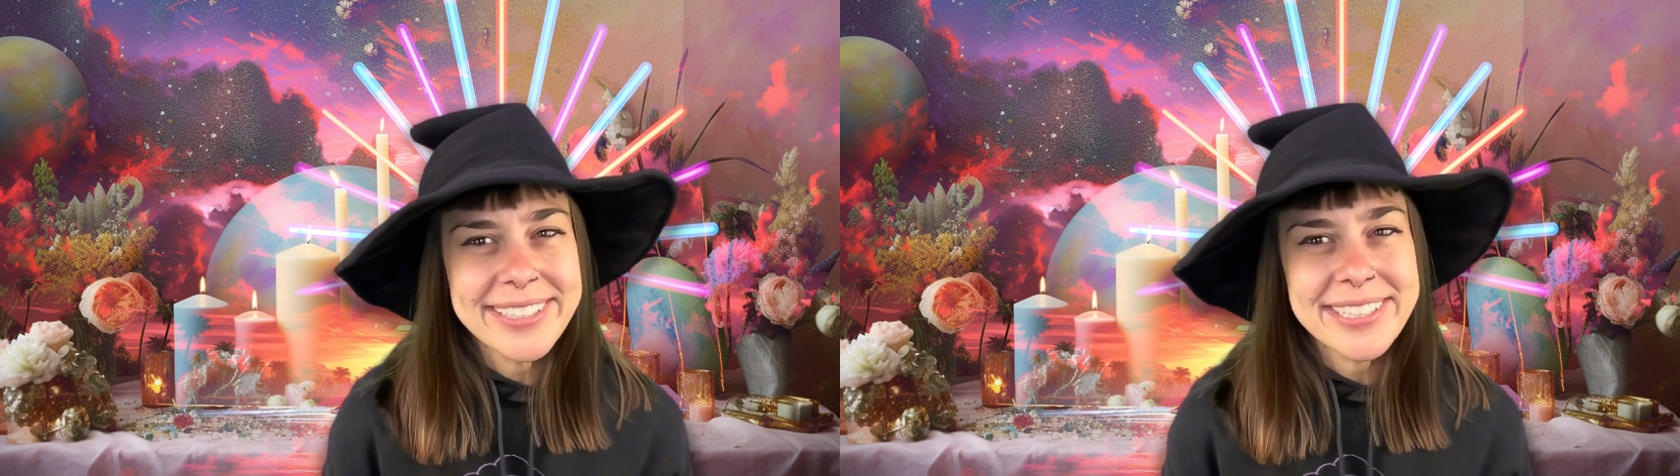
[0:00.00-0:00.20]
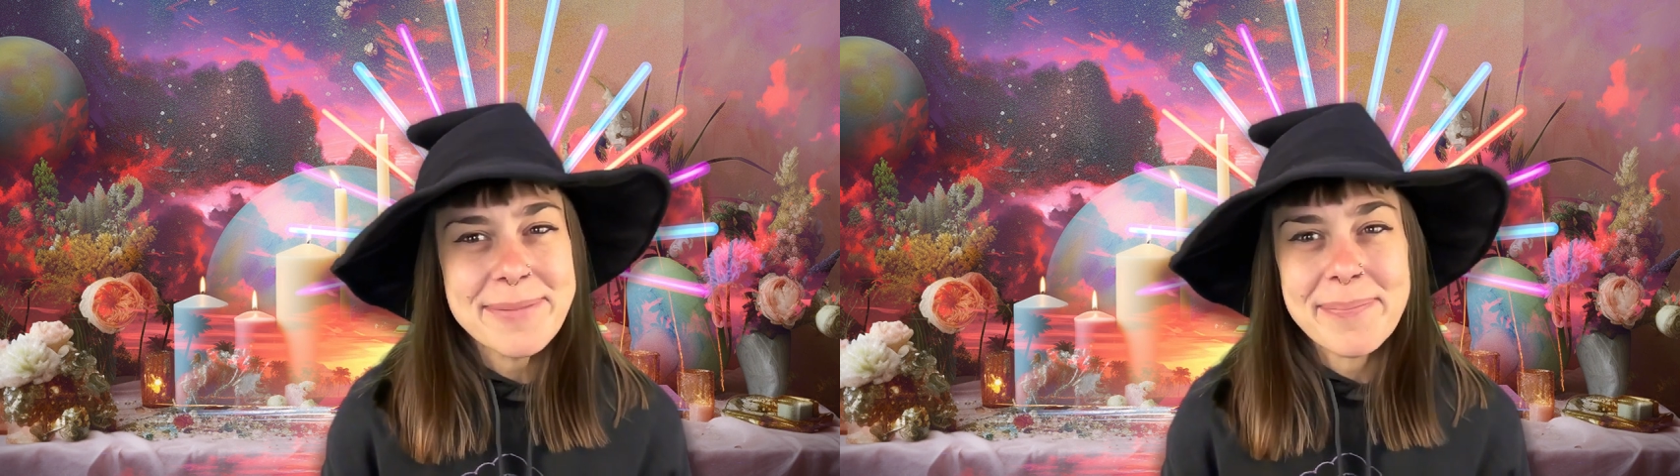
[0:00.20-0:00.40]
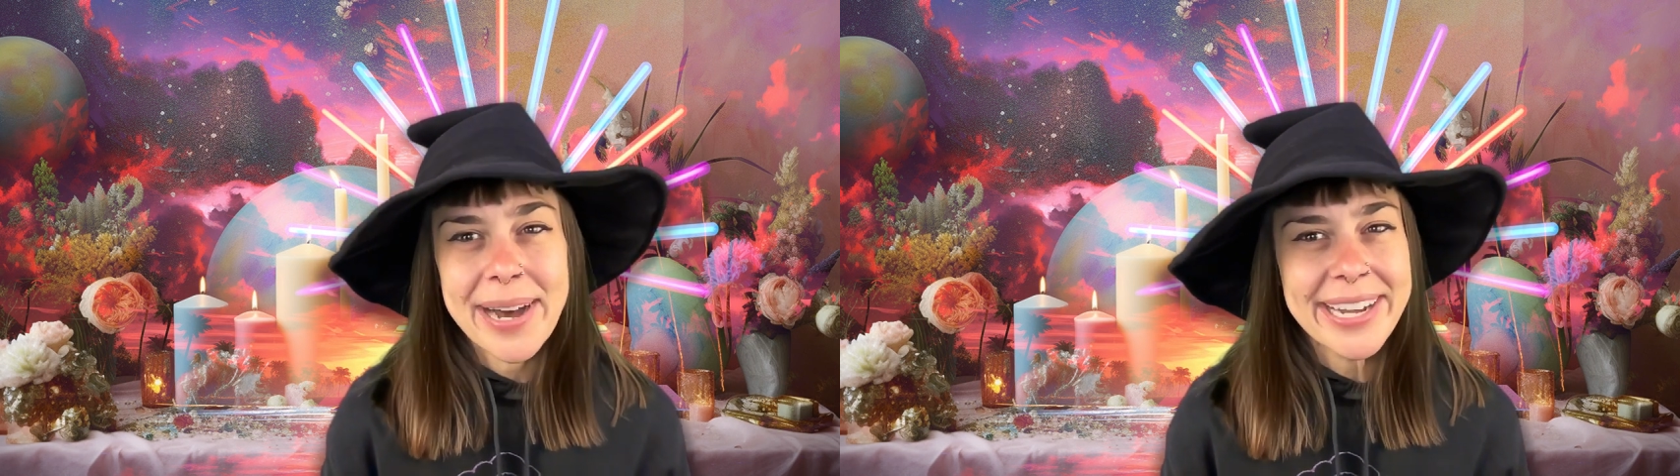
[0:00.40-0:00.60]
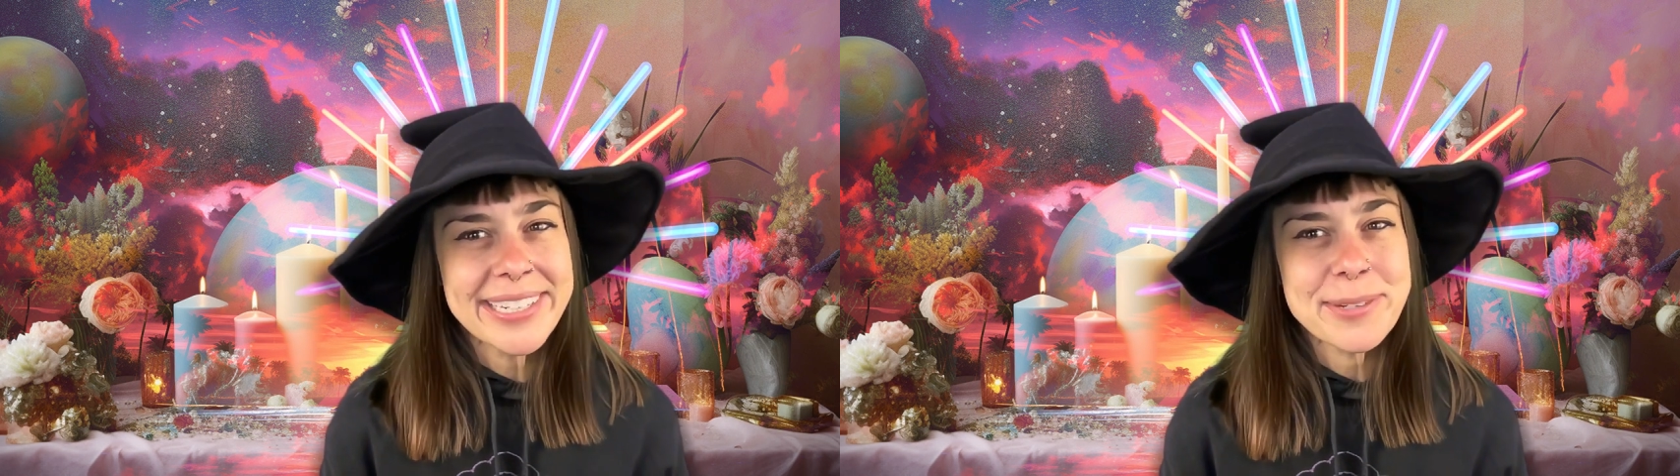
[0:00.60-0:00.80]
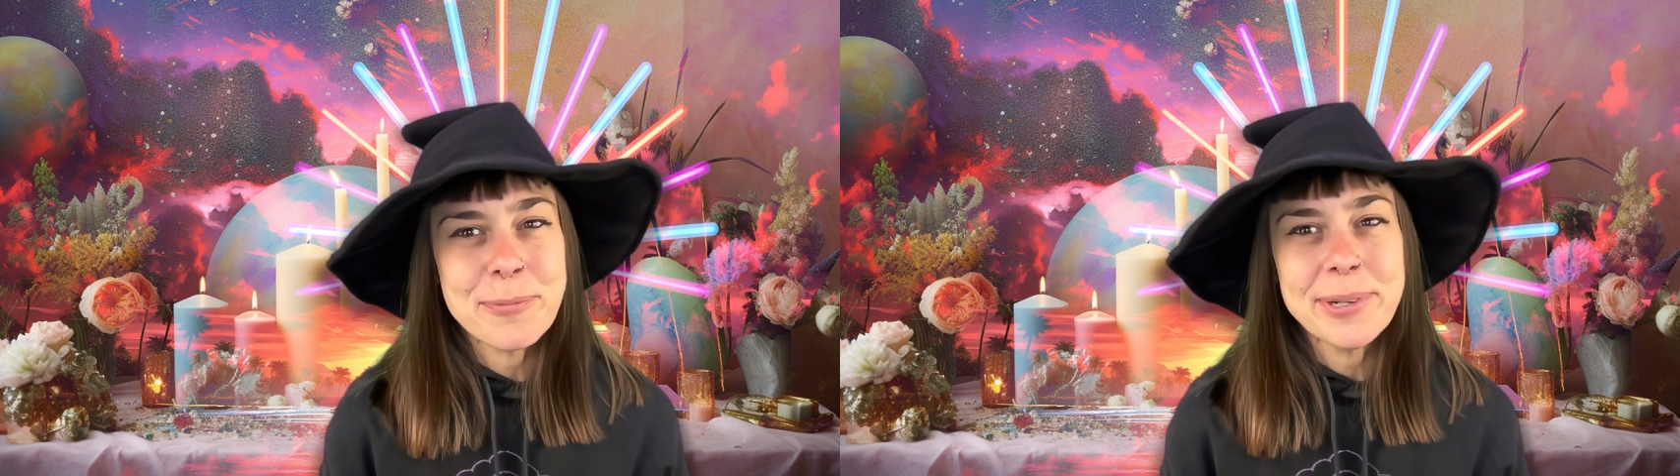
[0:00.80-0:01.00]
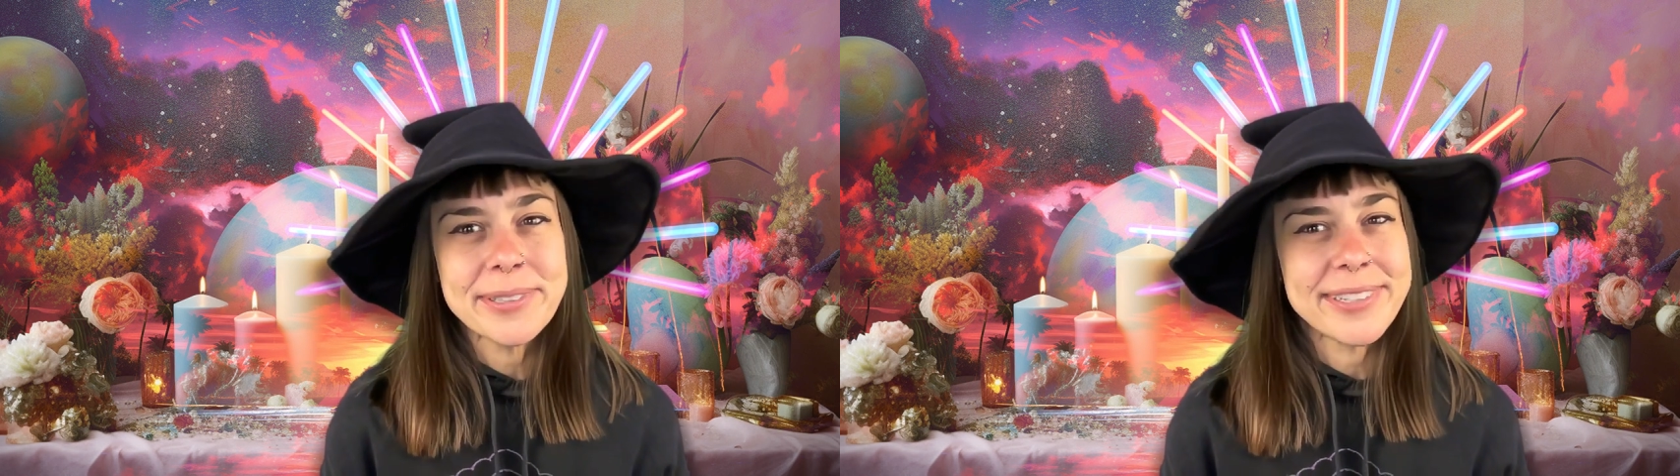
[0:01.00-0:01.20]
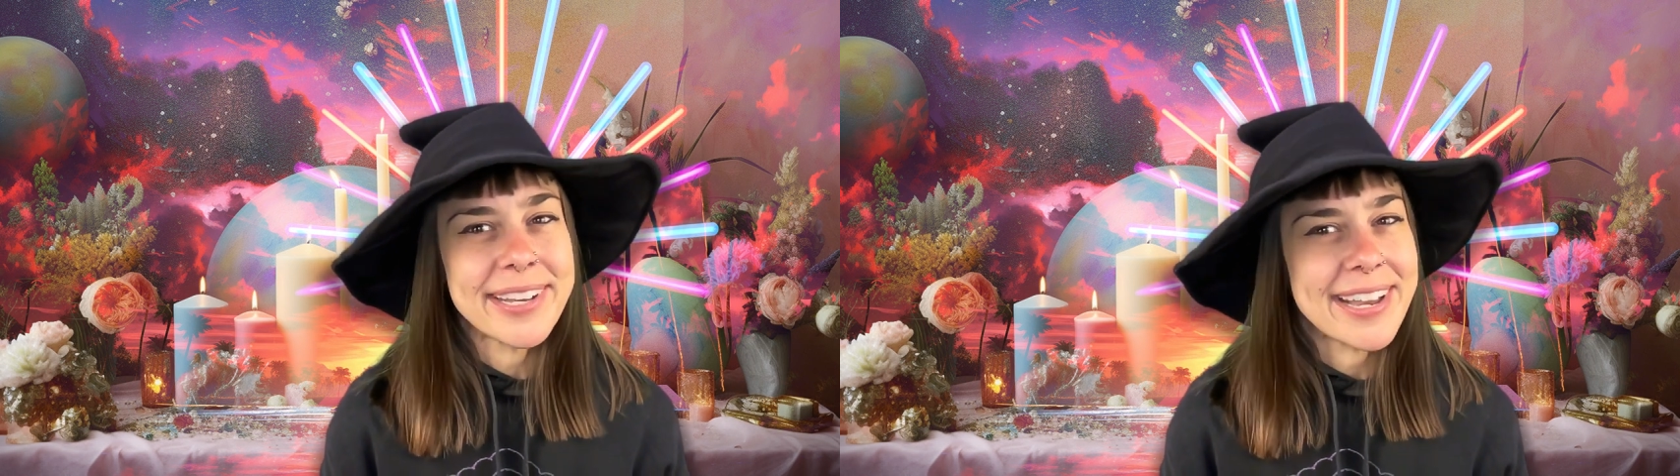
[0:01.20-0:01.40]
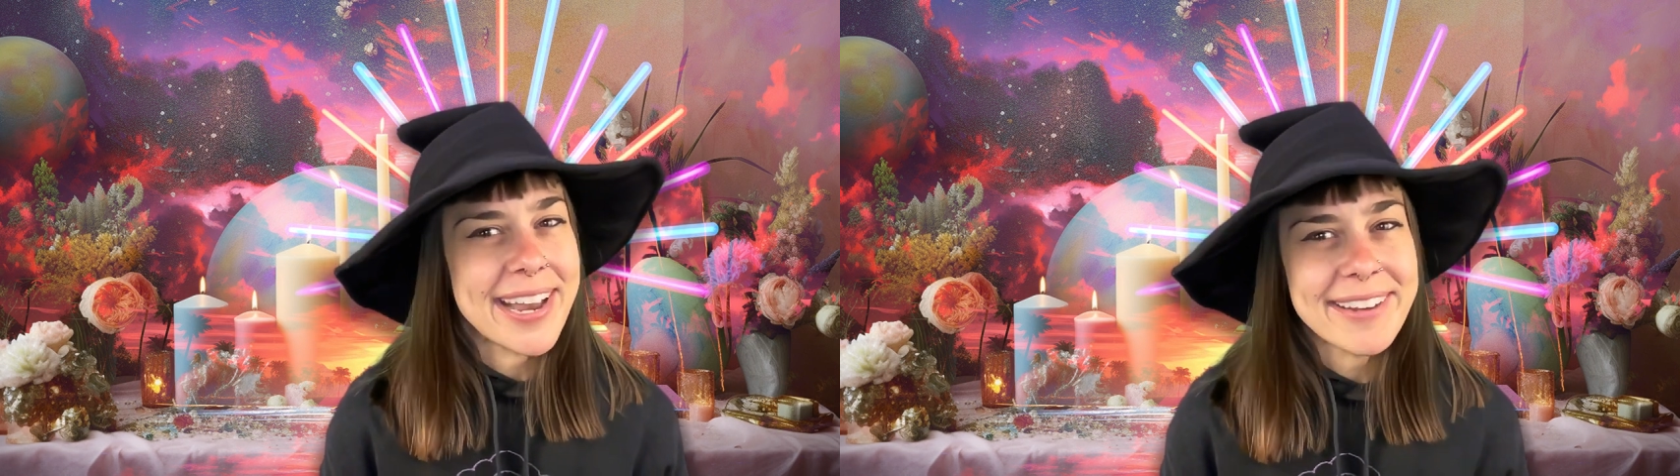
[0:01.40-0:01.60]
The mind will
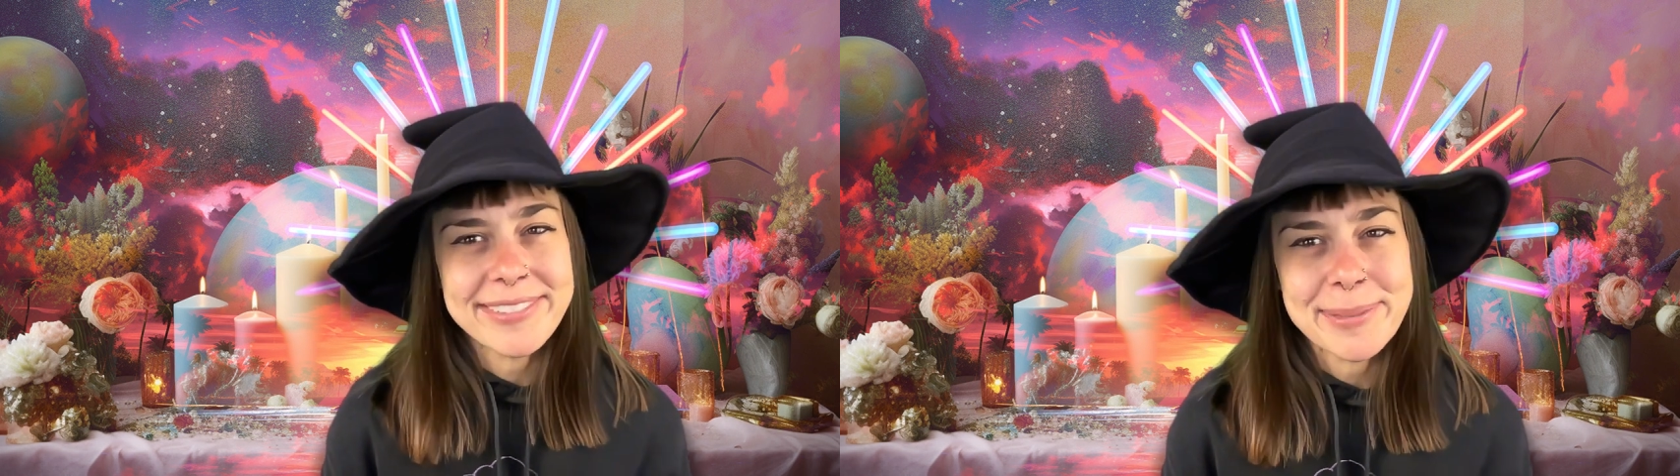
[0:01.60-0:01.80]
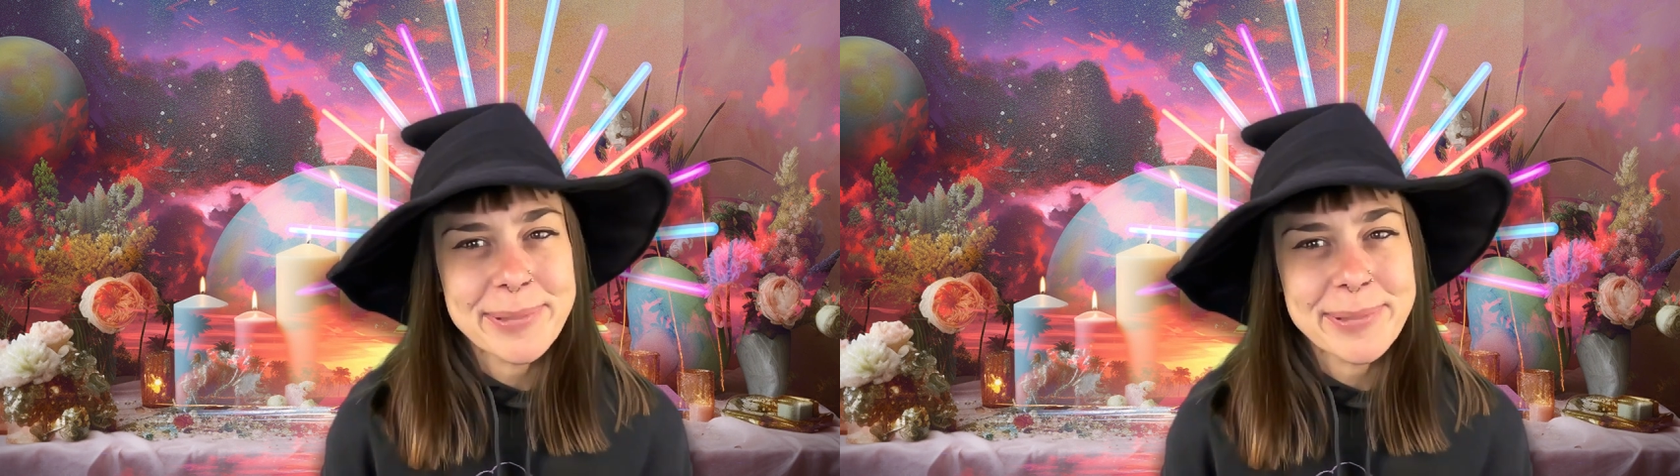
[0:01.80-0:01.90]
never